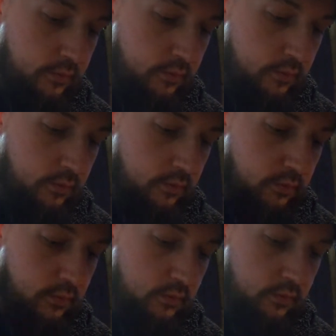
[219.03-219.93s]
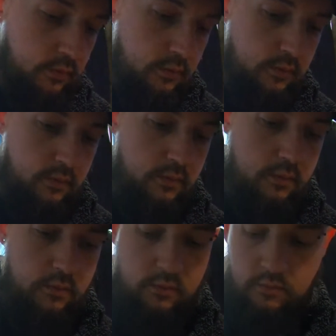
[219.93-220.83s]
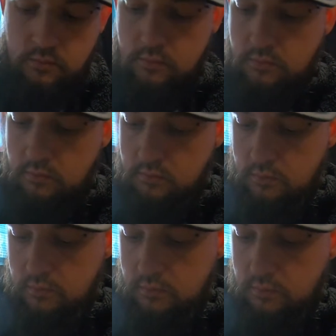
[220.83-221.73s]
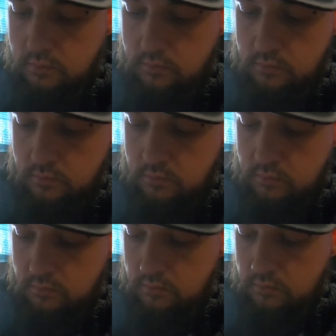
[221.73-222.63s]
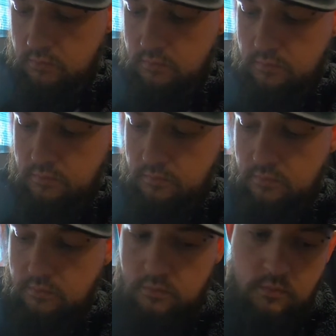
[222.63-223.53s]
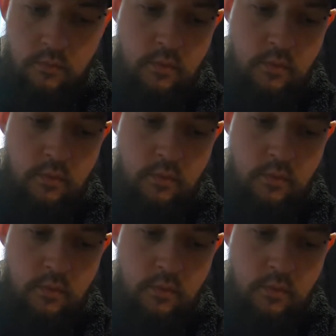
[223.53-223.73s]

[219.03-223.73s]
(silence)